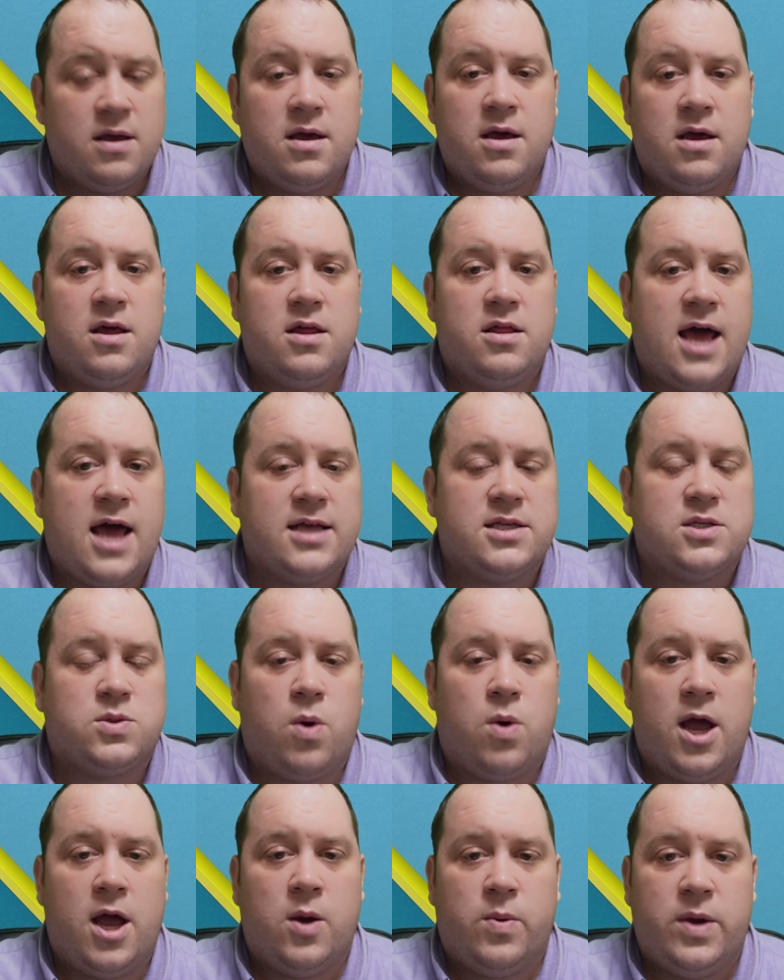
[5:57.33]
that's why
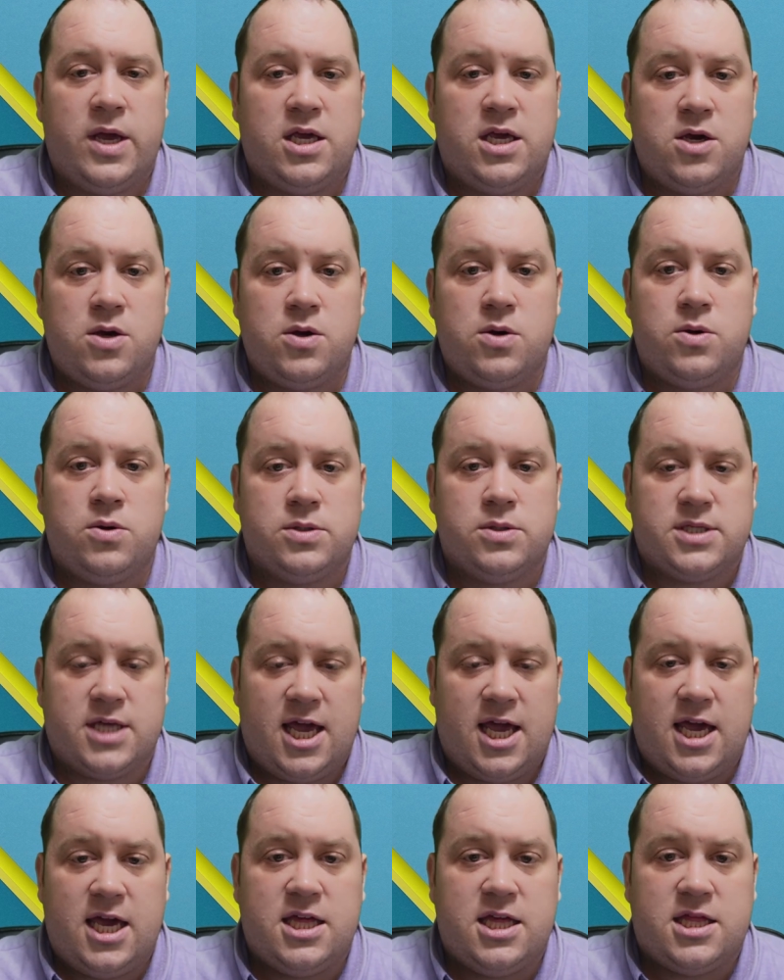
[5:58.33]
we use
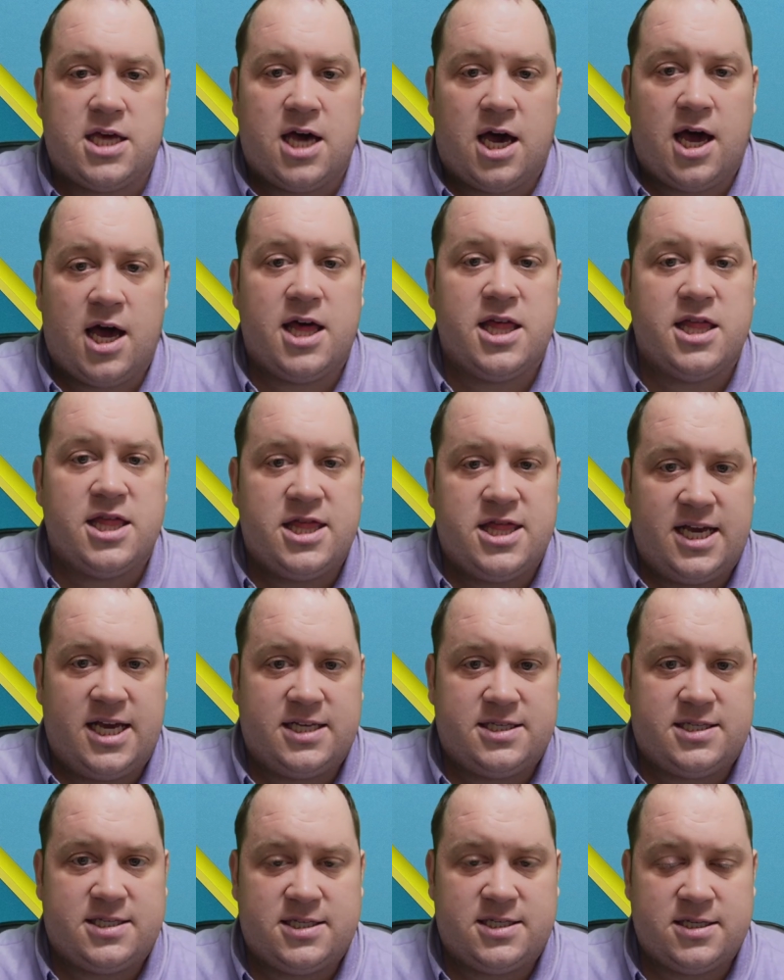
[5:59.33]
either
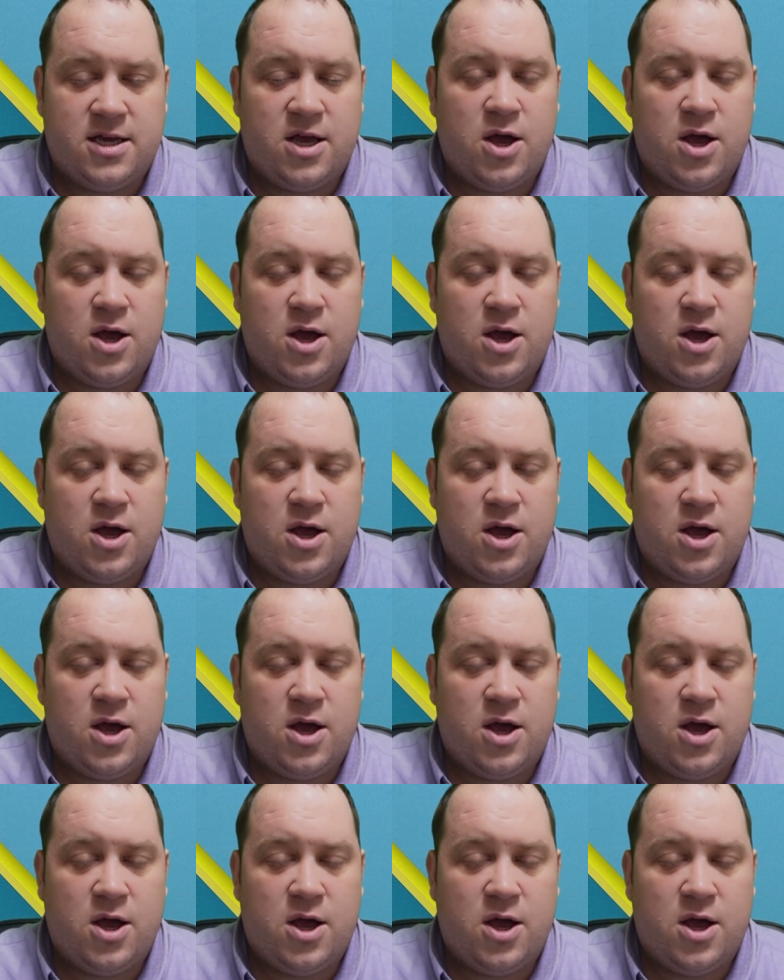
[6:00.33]
this